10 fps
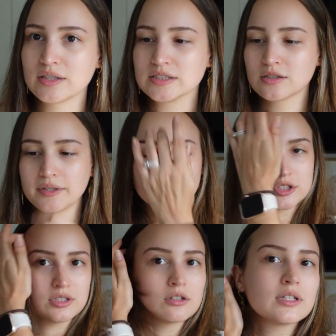And so you
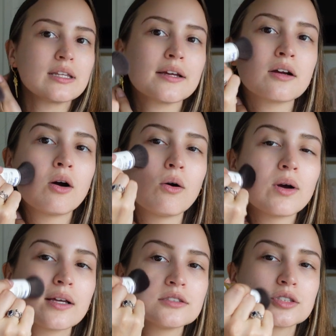just literally like go
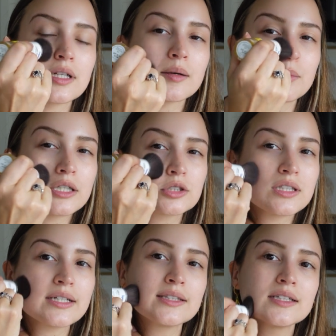and just like brush it
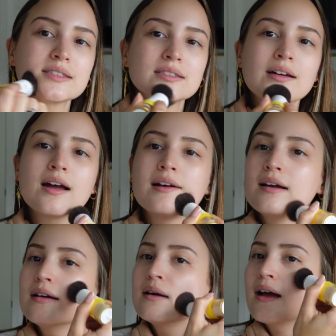like this.
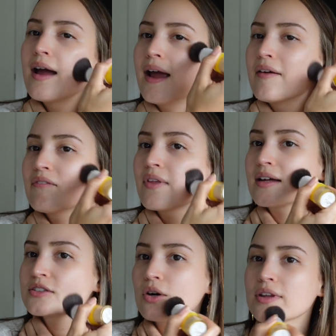And
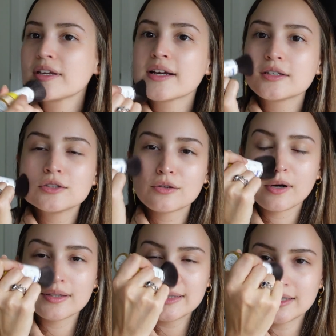that is all that you gotta do
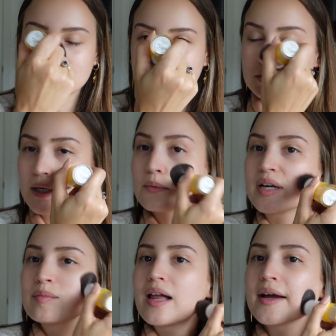throughout the day, is just like
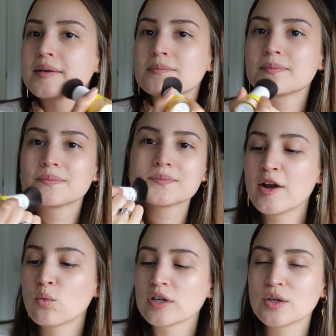reapply it.
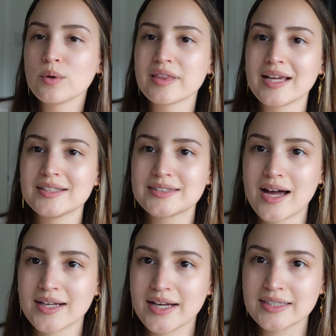And one cool thing is
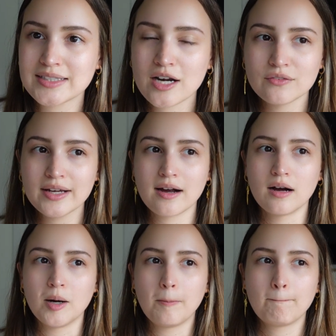that it is kind of like
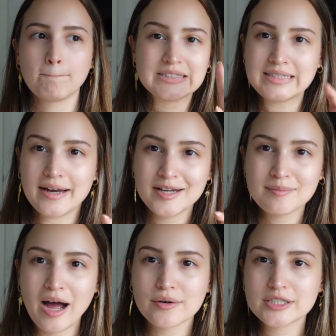a setting
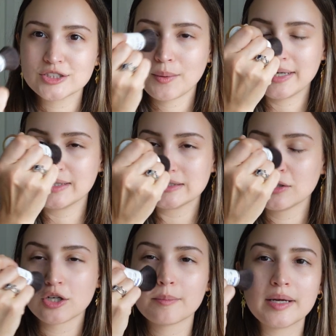powder, so it is a
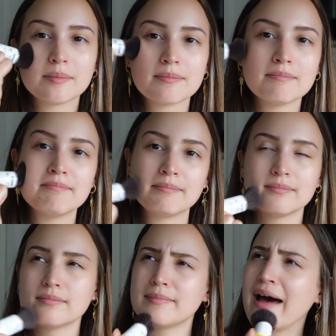little bit
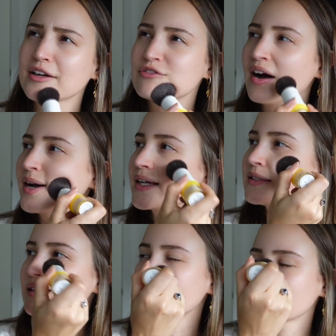mattifying,
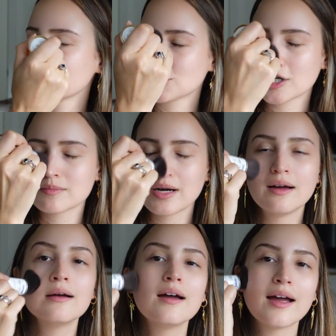is that like a term?
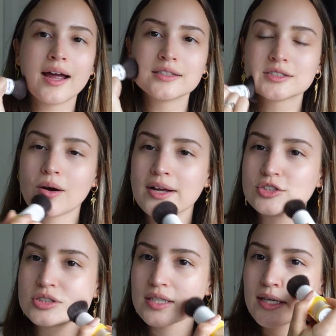And so it
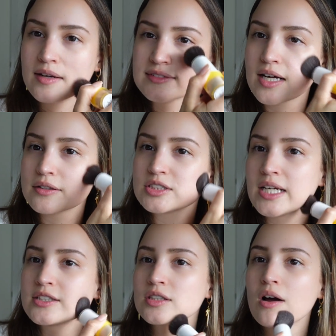just like evens out your
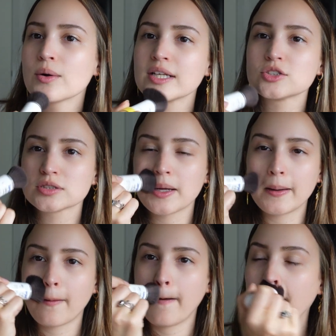skin tone, and just
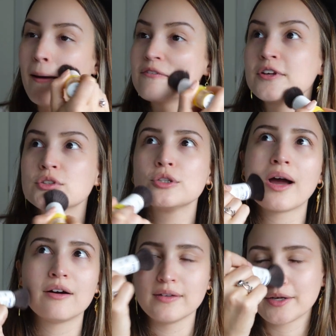like if you do
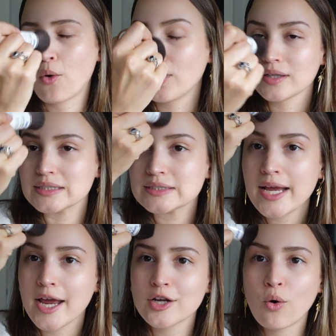have like oily
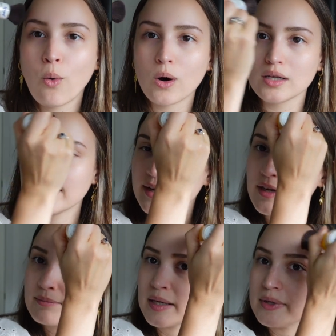skin, or
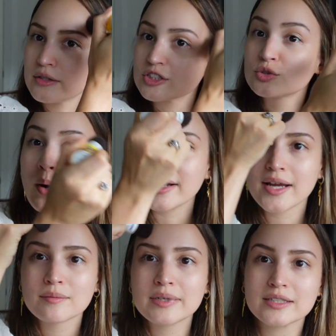like maybe you're
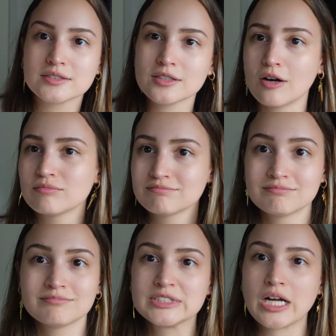sweating because, you know,
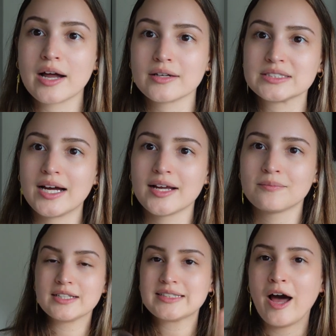it's hot outside,
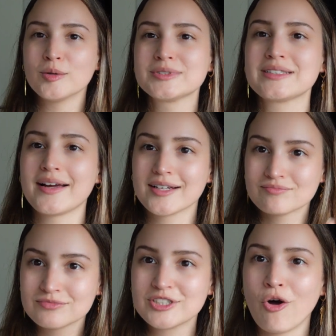this helps like
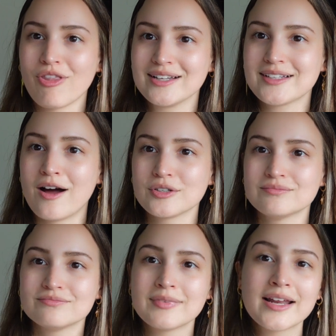tone that down.
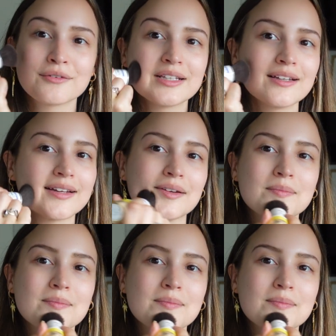And I really like it.